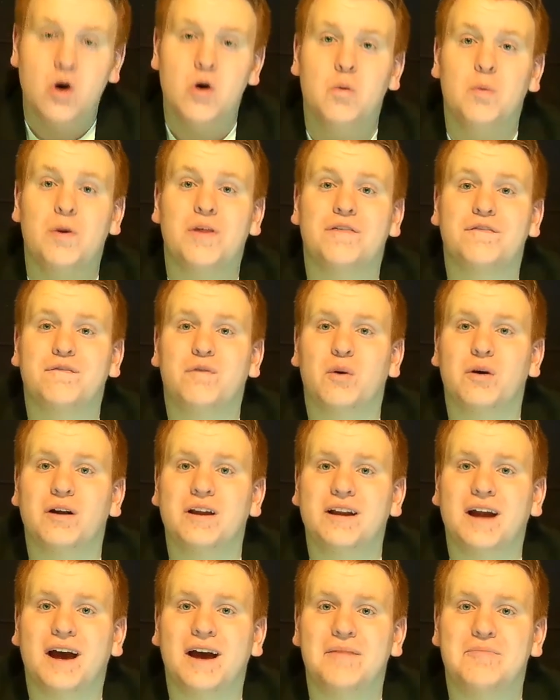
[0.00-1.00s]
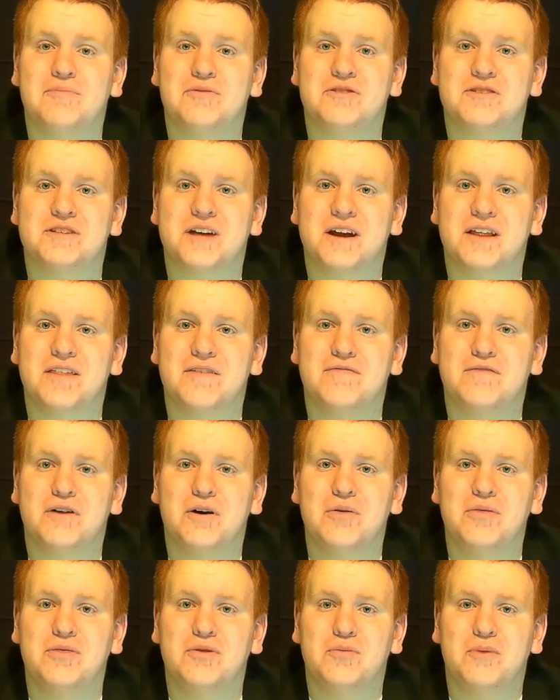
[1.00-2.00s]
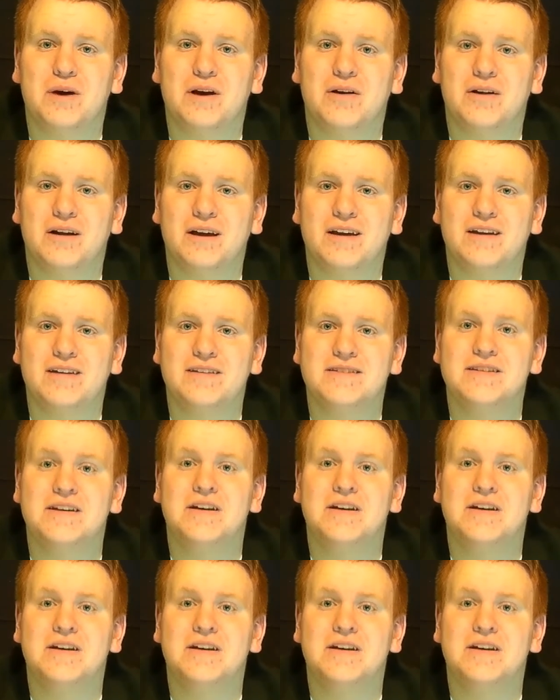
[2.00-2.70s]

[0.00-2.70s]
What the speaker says: with 49% of the vote, the winner is